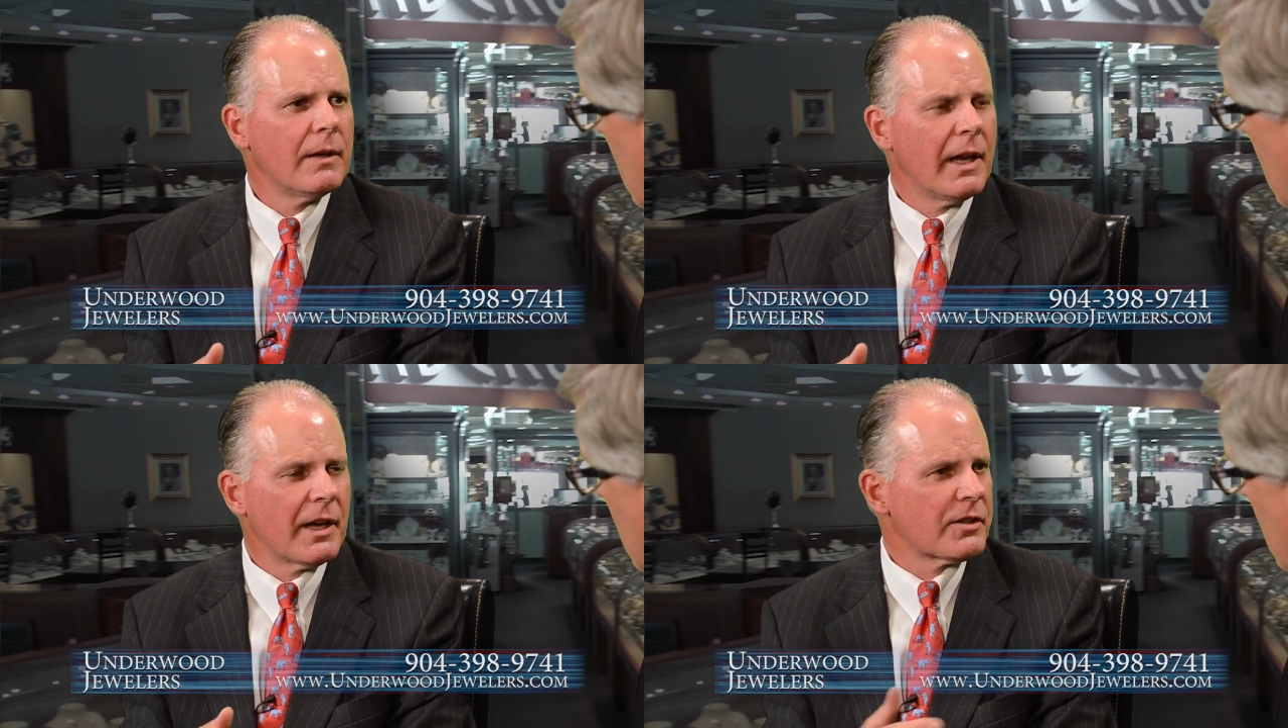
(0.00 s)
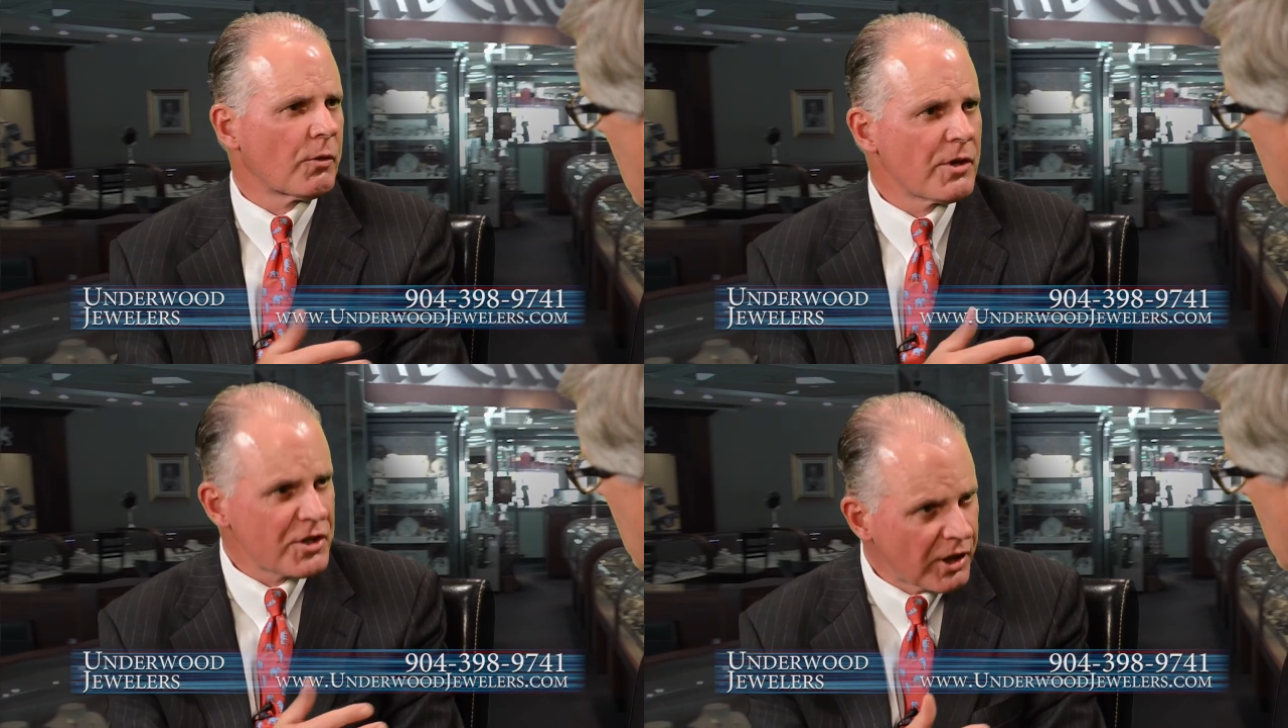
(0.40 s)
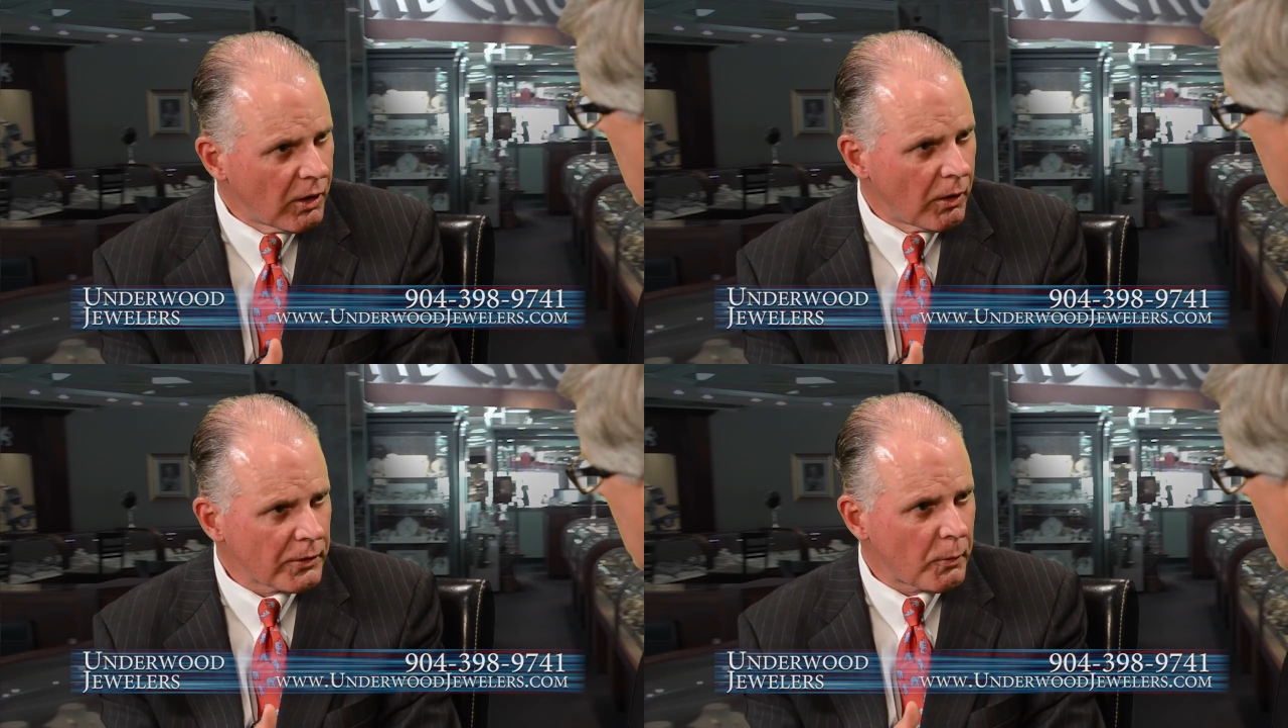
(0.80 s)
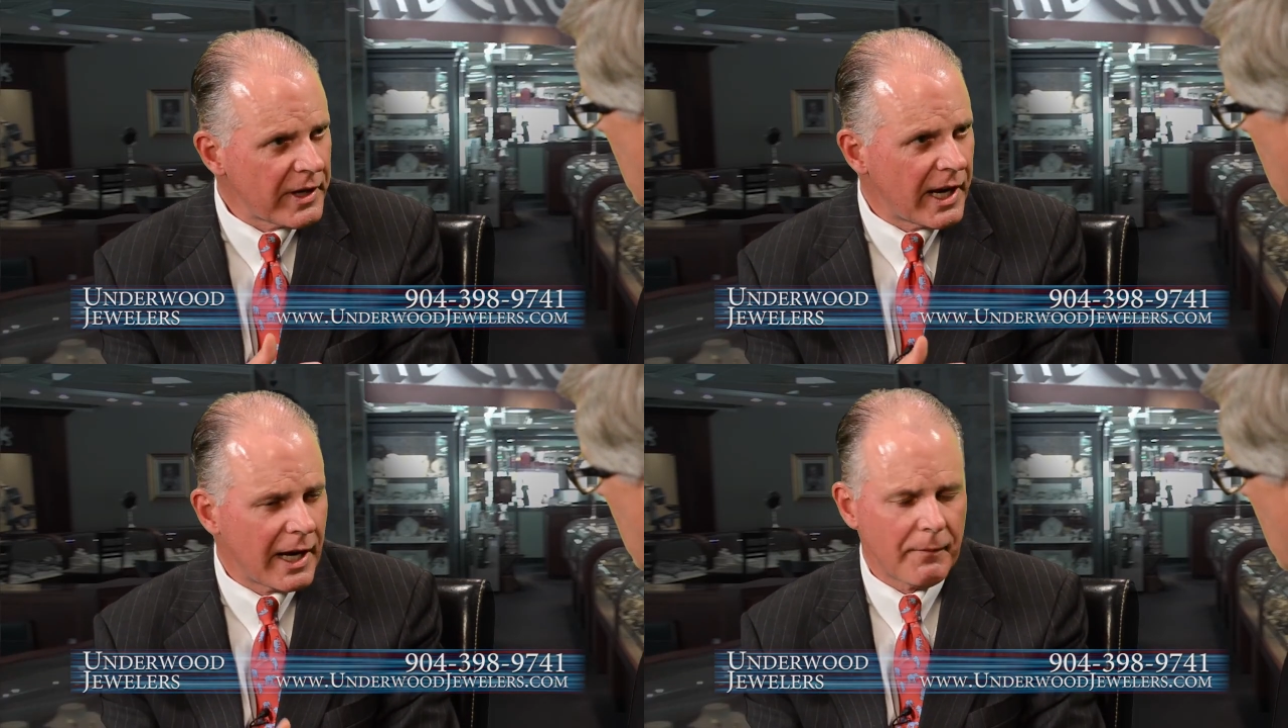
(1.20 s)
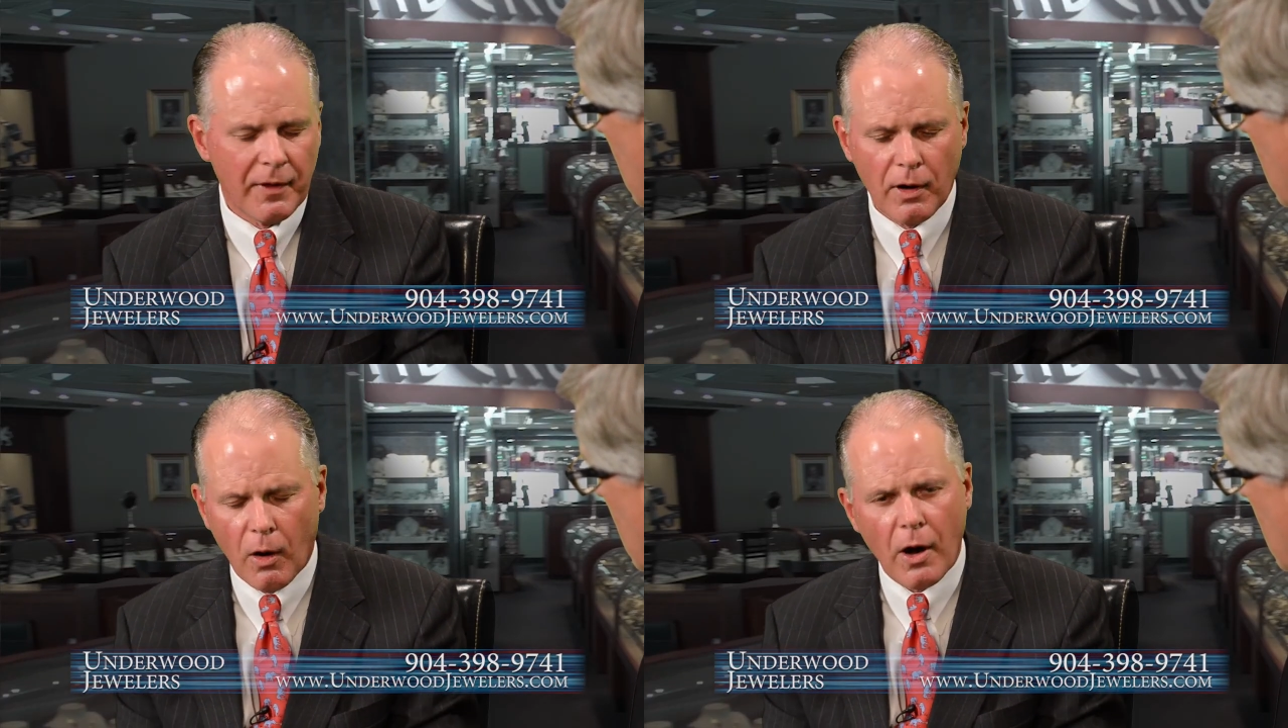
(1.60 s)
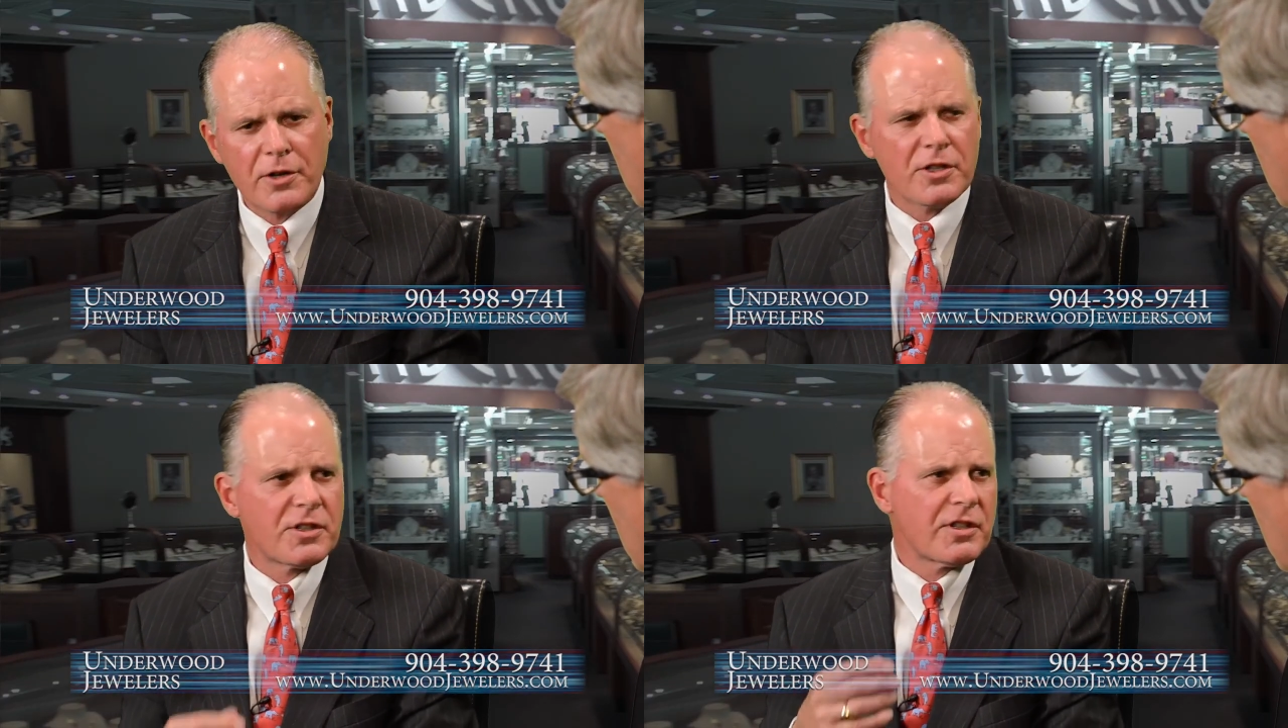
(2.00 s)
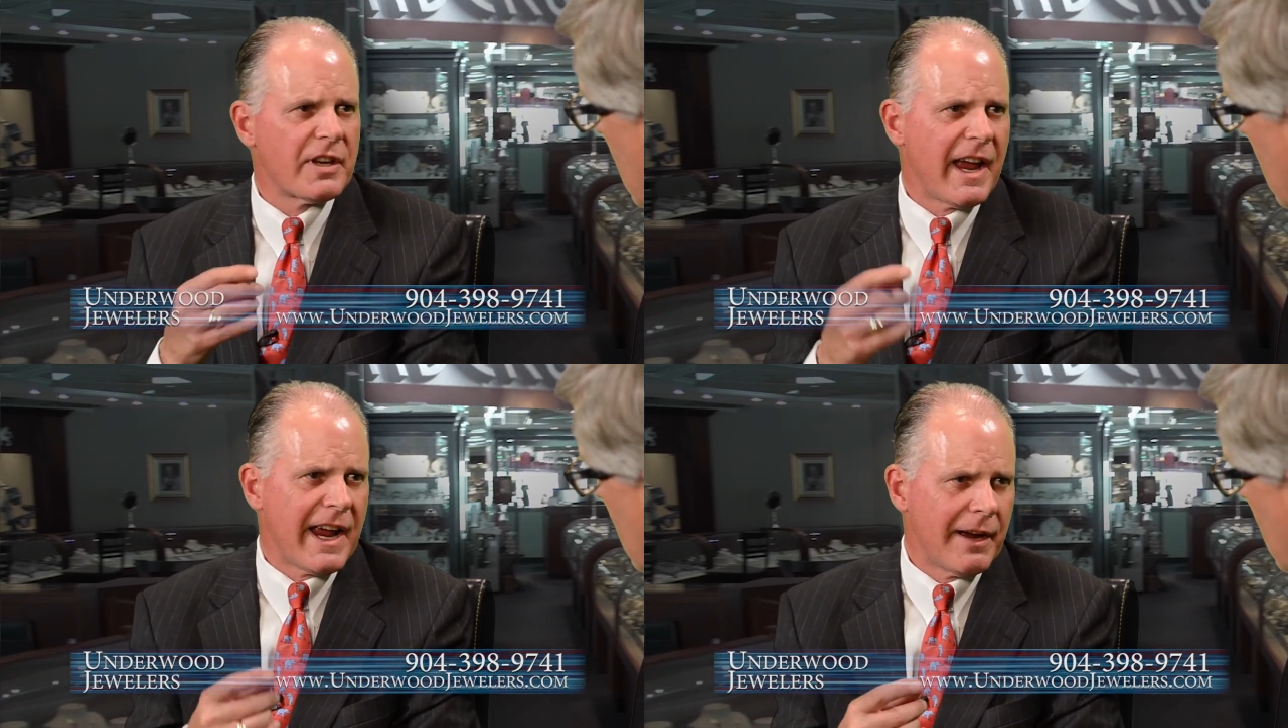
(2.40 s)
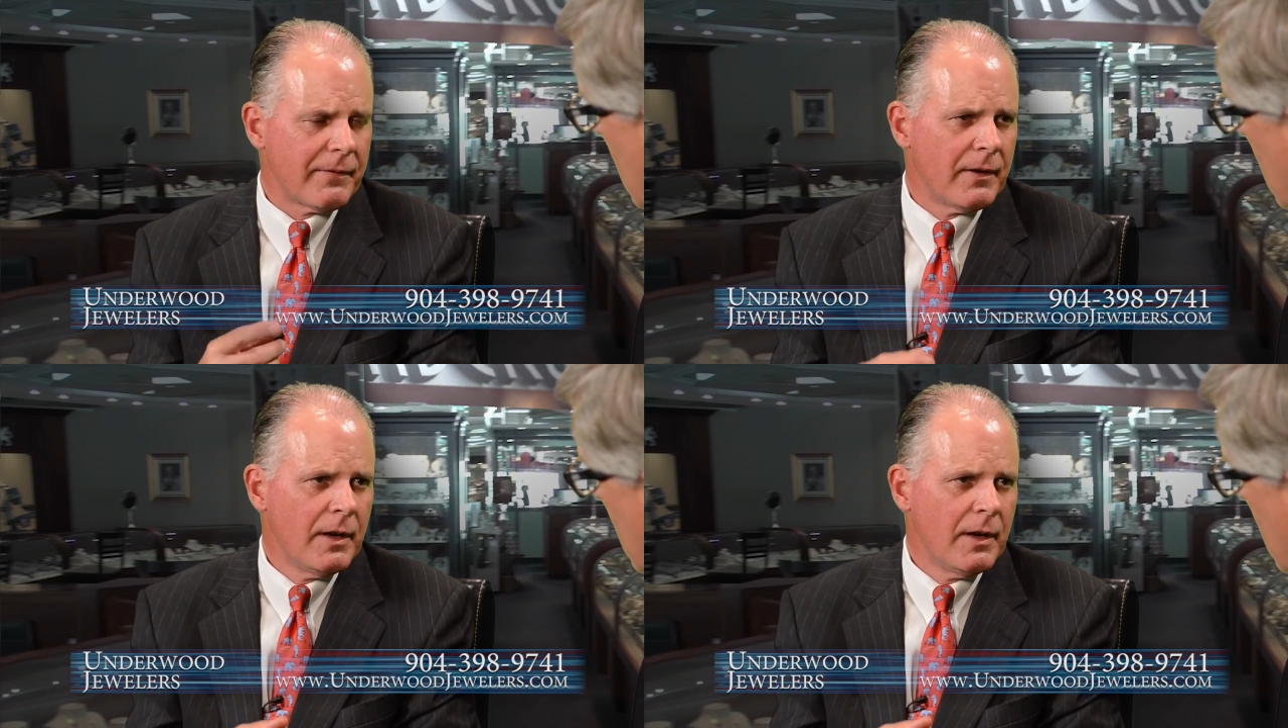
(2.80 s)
and as a result, we have the largest staff